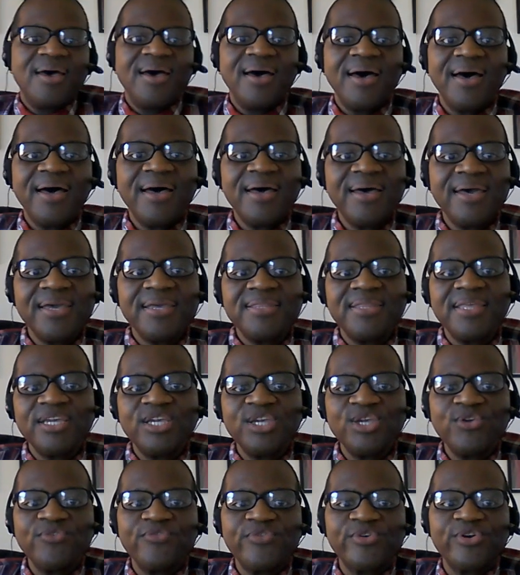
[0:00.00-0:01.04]
hi, thank
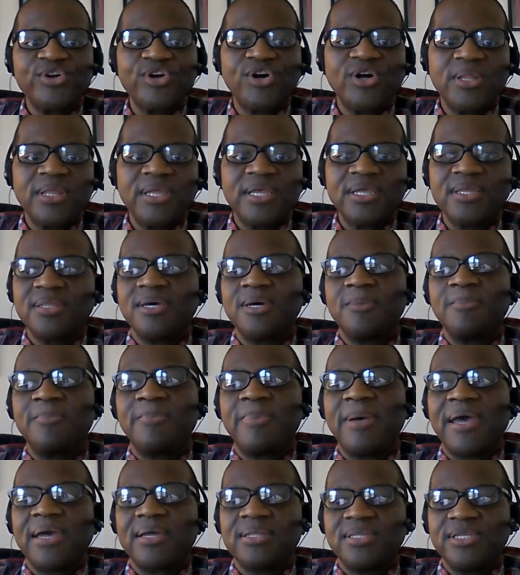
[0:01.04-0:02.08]
you for calling the
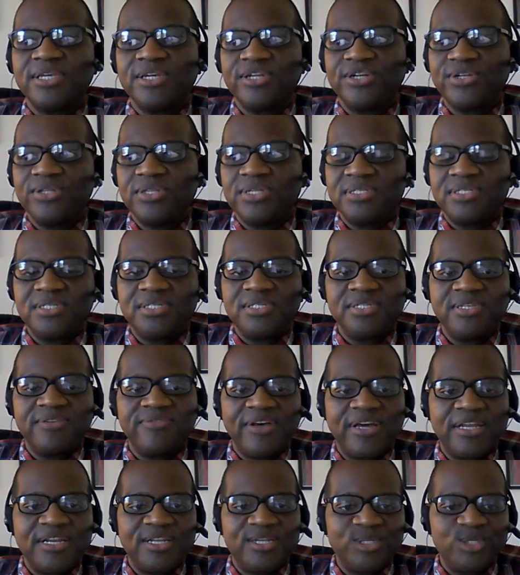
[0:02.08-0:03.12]
Pack Theater. This is
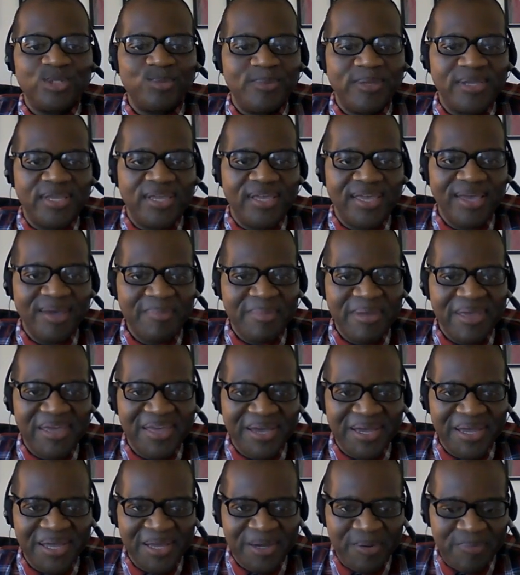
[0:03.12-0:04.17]
Yvana speaking. How may
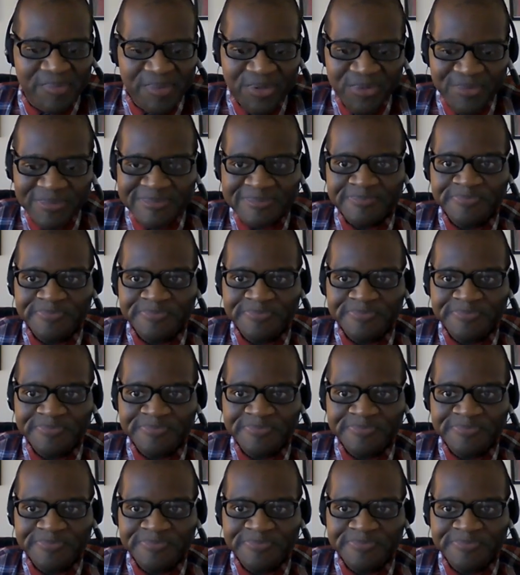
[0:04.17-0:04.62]
I help you?